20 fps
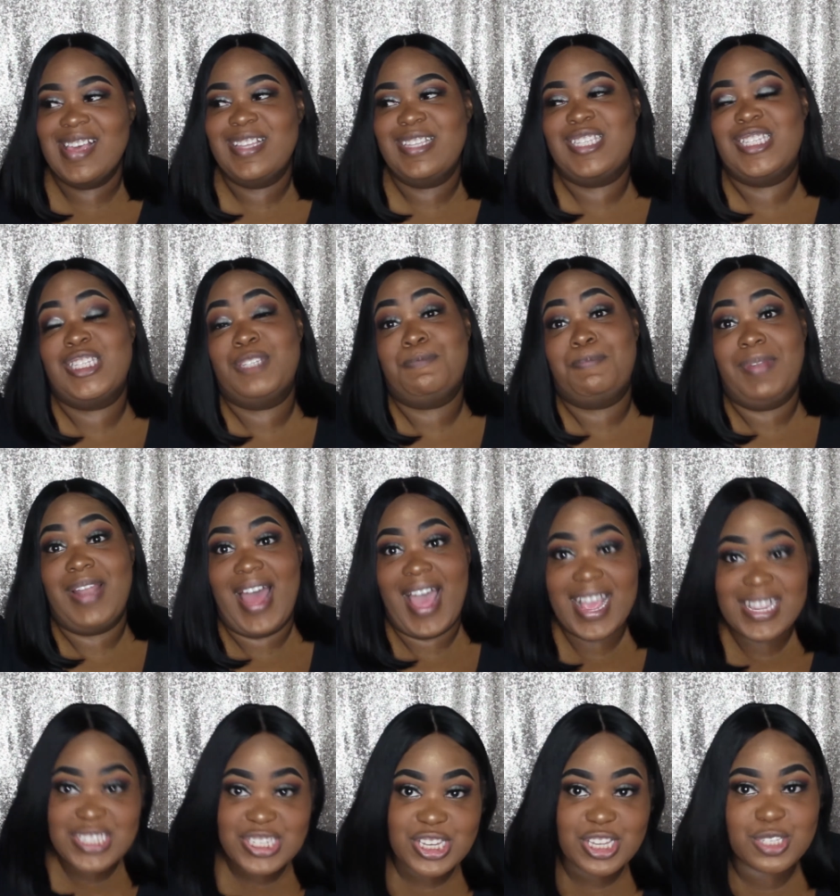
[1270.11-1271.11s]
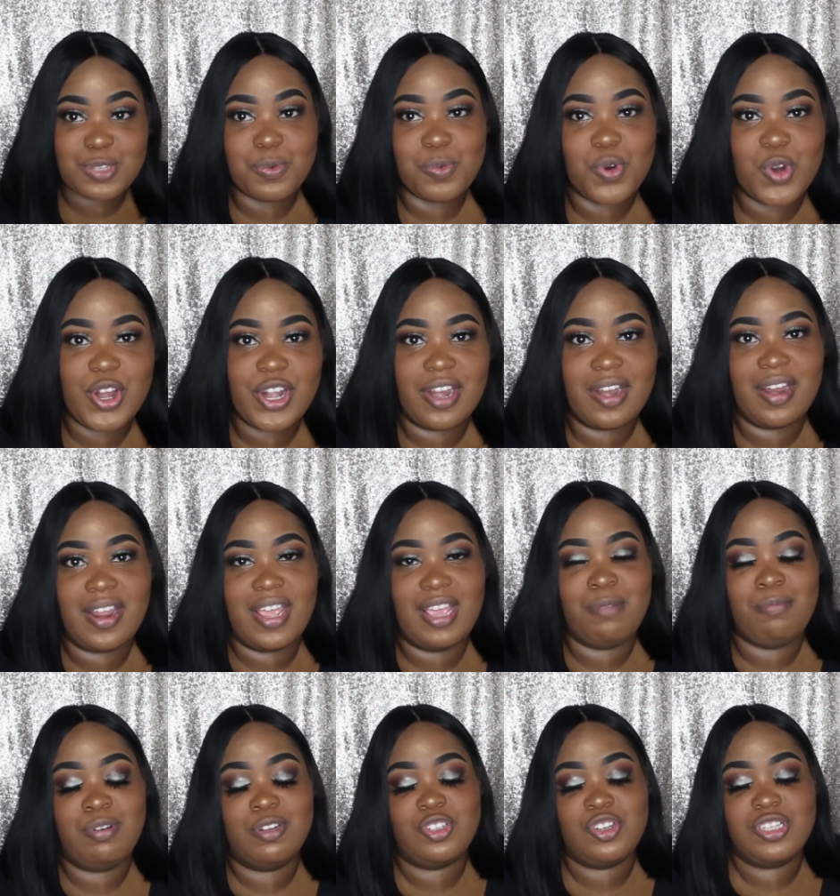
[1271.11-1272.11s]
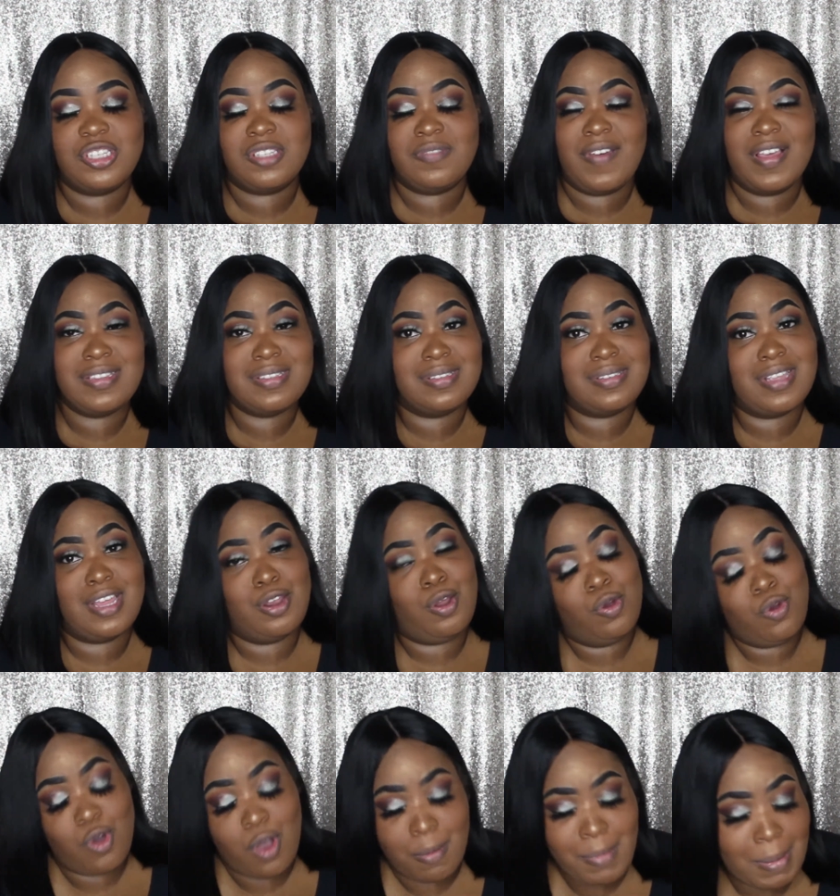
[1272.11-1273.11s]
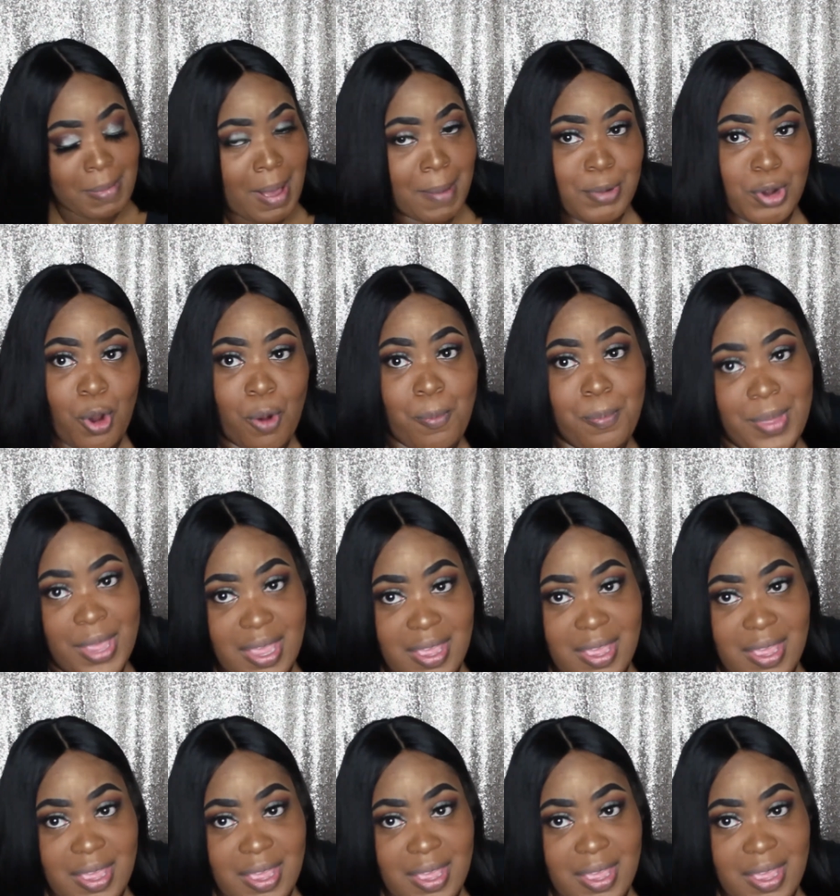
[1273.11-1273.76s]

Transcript: splashes water in Patrice's face and said, don't call my mama no